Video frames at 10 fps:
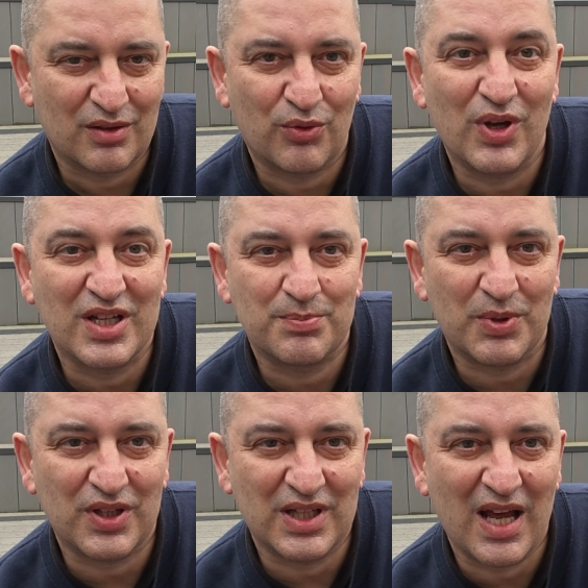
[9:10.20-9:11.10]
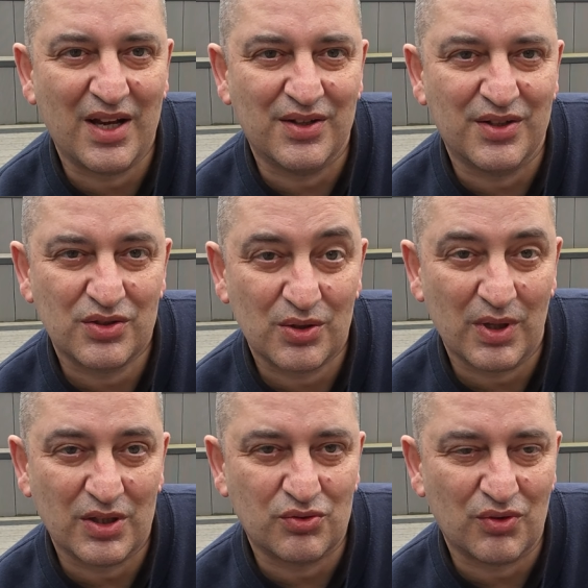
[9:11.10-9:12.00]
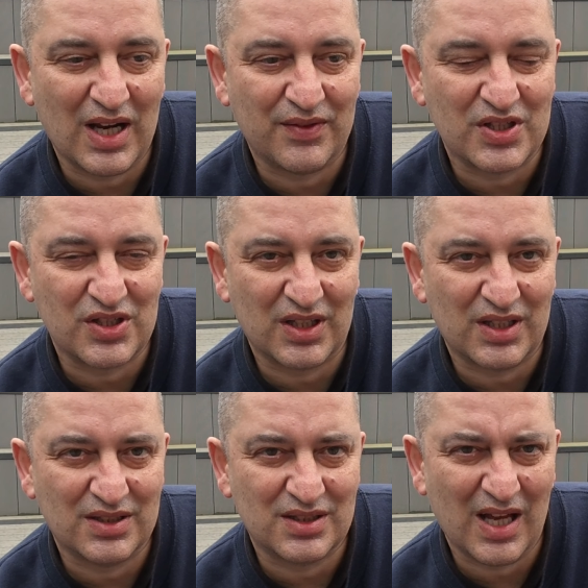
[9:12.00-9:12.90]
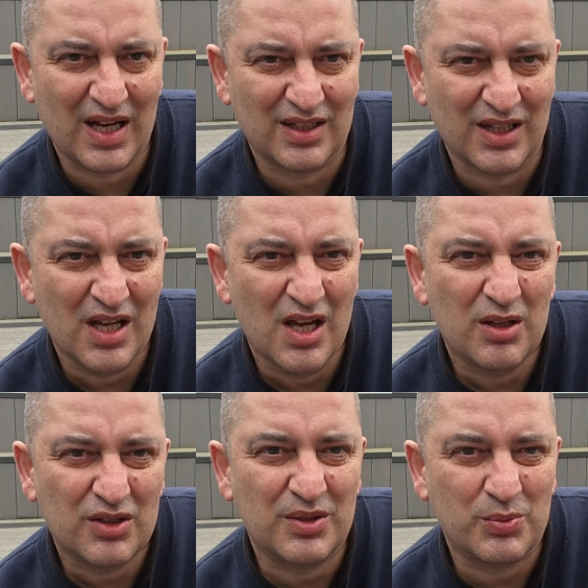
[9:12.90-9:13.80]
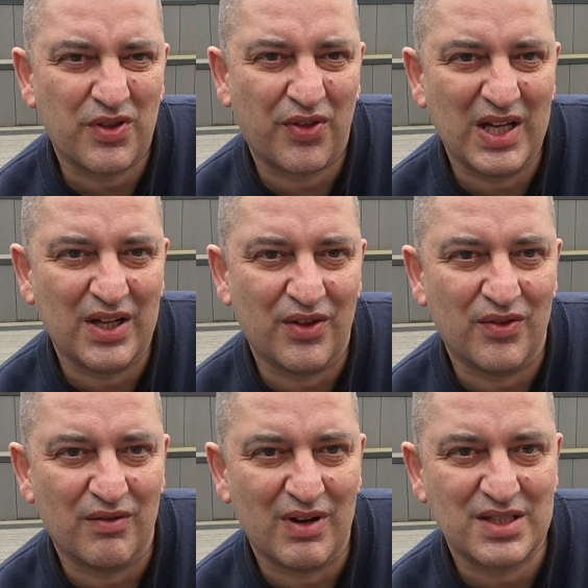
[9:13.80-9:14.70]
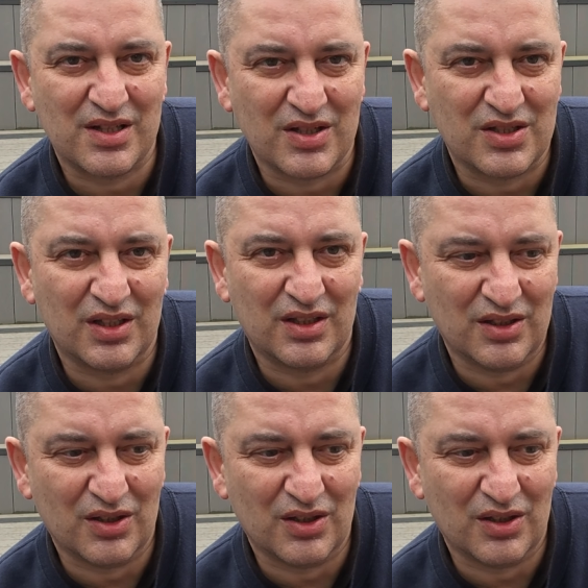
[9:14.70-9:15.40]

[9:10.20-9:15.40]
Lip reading: crisp at the end, so it had dried the chicken slightly because it was thinner than the rest of the chicken.